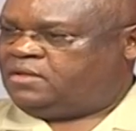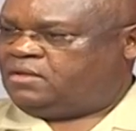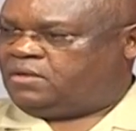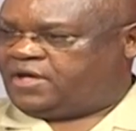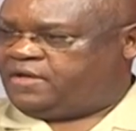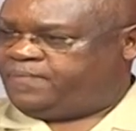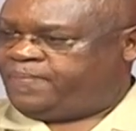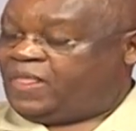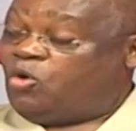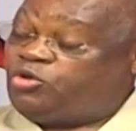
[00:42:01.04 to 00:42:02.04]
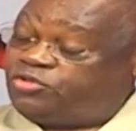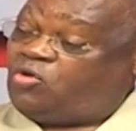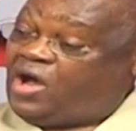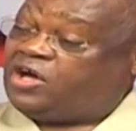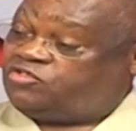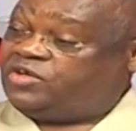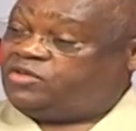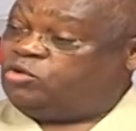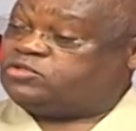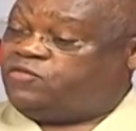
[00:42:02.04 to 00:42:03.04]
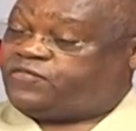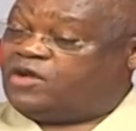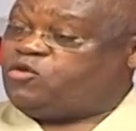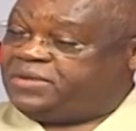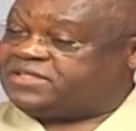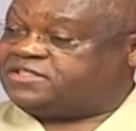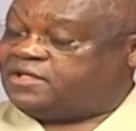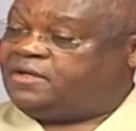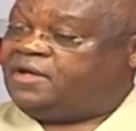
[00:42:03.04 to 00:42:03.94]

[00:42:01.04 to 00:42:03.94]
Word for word: Okay? Although actually those of of Besigye